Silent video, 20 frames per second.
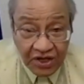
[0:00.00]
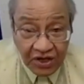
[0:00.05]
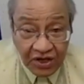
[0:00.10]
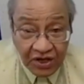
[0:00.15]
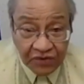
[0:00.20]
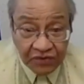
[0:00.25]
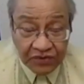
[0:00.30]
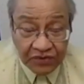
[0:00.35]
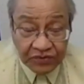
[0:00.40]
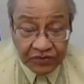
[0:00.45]

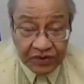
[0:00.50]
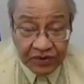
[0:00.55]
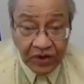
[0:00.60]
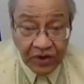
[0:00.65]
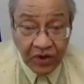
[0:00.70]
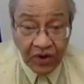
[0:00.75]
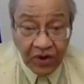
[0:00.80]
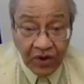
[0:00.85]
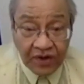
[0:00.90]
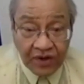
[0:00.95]
on what we
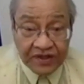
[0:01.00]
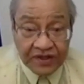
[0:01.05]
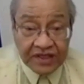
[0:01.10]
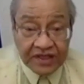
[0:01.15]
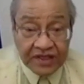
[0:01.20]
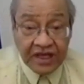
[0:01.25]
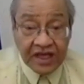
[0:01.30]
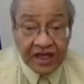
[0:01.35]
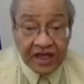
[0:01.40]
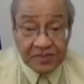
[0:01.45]
call
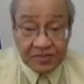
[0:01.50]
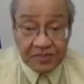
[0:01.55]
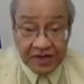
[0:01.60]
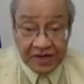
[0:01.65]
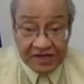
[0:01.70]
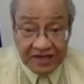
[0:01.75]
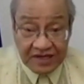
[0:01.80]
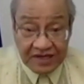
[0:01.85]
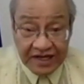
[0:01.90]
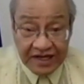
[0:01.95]
the
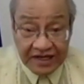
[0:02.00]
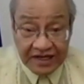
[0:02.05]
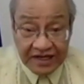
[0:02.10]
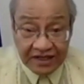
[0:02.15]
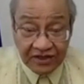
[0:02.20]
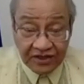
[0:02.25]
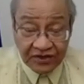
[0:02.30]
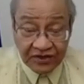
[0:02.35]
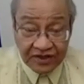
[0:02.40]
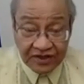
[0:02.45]
express lane
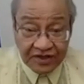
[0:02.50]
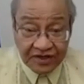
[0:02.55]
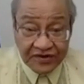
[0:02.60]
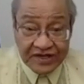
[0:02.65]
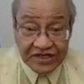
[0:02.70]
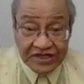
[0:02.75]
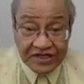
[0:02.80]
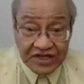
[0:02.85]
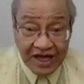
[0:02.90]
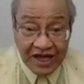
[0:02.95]
or a green
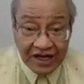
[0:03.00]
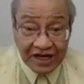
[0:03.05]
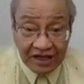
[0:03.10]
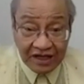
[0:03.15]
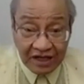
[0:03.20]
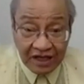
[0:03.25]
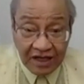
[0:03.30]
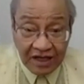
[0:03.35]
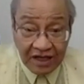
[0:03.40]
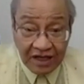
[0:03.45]
channel
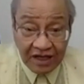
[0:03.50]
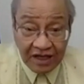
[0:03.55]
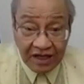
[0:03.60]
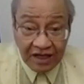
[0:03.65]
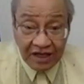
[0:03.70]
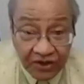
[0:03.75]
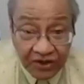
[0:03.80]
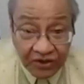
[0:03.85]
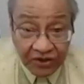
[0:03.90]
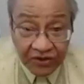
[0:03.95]

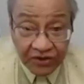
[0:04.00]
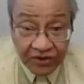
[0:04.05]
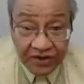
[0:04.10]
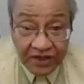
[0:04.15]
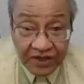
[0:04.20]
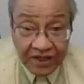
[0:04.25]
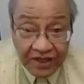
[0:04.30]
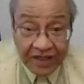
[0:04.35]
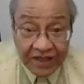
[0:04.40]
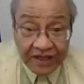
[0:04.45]
for cargo.
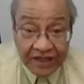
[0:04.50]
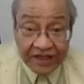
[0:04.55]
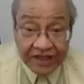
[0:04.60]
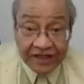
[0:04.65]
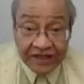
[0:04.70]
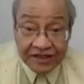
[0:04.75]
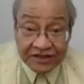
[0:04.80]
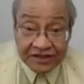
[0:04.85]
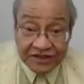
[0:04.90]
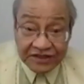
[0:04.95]

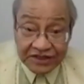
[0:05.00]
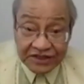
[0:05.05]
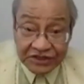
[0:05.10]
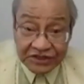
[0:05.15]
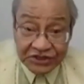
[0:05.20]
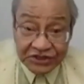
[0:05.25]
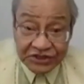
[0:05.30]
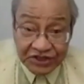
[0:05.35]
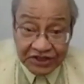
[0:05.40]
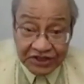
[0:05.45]
In
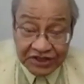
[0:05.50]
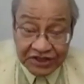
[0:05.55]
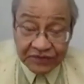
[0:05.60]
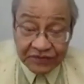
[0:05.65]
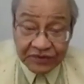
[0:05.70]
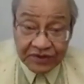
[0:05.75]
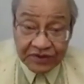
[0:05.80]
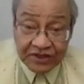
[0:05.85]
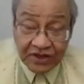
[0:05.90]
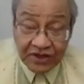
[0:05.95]
addition,
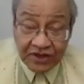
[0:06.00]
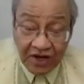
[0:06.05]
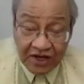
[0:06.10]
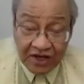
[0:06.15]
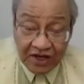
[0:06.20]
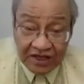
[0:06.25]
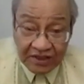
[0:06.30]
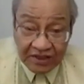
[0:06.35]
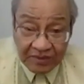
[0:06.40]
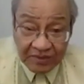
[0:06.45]
we're
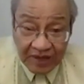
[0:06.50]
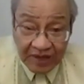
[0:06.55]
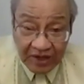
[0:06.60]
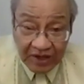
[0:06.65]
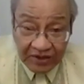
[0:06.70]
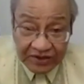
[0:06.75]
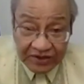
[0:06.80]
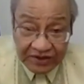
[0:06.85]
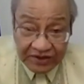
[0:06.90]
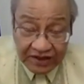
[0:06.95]
talking
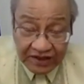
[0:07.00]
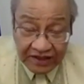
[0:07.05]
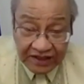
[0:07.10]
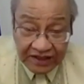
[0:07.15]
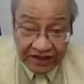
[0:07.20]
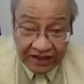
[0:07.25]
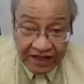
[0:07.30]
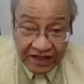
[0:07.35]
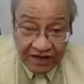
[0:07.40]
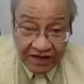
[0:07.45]
about
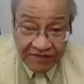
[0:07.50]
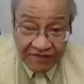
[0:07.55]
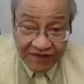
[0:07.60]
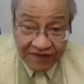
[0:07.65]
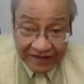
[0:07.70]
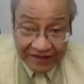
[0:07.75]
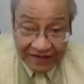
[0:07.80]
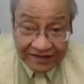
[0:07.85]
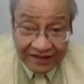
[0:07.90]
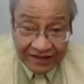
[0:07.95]
a
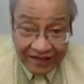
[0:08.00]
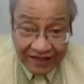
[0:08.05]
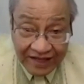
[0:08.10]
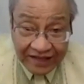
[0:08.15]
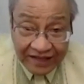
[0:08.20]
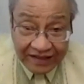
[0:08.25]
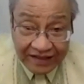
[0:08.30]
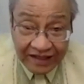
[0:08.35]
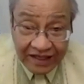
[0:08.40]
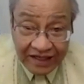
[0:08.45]
fast
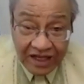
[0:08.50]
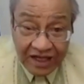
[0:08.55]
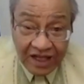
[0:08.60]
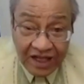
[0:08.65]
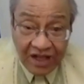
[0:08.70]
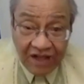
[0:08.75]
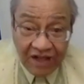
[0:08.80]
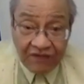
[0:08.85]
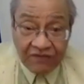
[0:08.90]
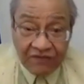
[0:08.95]
lane
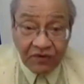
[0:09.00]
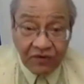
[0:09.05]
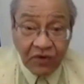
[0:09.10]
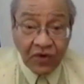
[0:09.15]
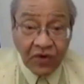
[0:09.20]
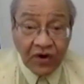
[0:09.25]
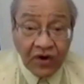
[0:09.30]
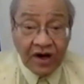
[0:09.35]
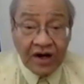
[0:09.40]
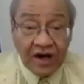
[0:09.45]

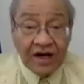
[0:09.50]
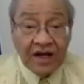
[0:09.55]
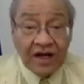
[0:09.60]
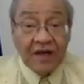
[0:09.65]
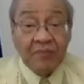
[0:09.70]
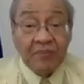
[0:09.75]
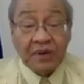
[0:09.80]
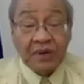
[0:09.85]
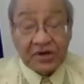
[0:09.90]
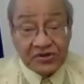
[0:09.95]
for
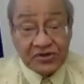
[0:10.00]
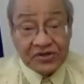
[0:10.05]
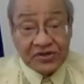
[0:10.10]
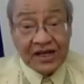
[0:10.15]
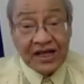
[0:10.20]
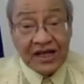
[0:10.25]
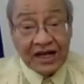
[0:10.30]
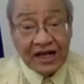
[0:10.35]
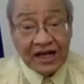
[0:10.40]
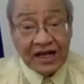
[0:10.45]

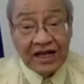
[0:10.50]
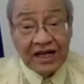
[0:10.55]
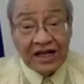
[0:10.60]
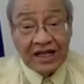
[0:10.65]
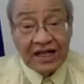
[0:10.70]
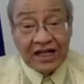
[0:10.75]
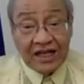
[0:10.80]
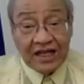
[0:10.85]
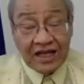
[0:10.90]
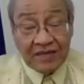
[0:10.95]
personnel,
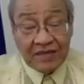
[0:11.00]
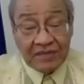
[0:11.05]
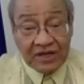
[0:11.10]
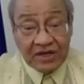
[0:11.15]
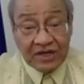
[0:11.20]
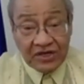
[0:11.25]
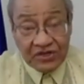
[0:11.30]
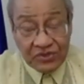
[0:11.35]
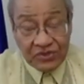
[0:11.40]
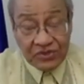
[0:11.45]

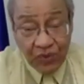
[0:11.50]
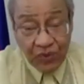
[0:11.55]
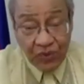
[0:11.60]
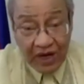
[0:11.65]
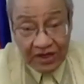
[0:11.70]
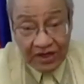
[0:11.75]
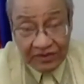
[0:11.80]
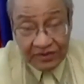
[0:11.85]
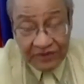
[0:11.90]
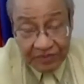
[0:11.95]
because one
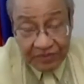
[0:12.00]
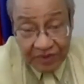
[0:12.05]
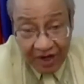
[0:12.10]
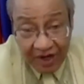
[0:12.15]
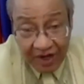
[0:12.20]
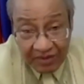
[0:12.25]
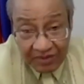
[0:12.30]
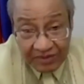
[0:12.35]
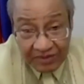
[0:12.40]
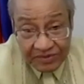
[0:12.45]
of the
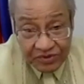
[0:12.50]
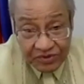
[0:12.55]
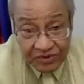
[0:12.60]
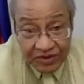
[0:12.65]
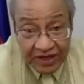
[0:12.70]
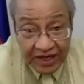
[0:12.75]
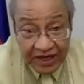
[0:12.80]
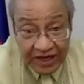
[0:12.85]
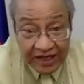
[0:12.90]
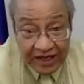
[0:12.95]
problems we
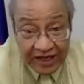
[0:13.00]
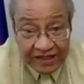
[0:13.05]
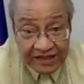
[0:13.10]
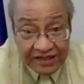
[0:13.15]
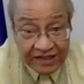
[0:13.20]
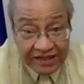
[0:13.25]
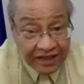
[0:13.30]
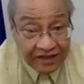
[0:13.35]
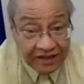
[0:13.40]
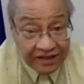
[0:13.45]
had is
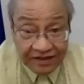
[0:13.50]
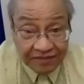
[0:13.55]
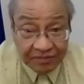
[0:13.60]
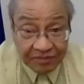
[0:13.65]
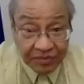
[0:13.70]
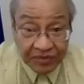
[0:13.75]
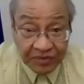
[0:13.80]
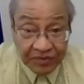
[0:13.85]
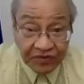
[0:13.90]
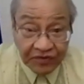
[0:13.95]
that
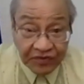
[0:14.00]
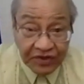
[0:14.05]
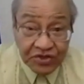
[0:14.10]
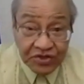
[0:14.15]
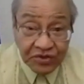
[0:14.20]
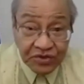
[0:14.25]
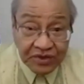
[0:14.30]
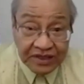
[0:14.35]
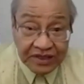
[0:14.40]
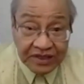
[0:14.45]

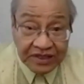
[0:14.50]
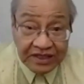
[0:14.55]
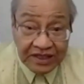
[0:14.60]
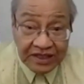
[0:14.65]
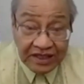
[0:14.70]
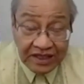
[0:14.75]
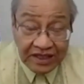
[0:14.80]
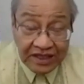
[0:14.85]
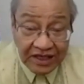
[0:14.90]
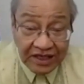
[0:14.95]
virtually,
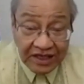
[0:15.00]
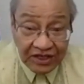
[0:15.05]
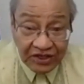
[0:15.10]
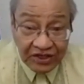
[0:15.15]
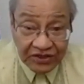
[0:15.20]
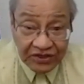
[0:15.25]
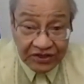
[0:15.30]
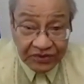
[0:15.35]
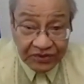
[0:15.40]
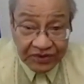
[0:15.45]

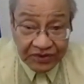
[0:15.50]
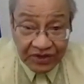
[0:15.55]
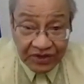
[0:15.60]
there were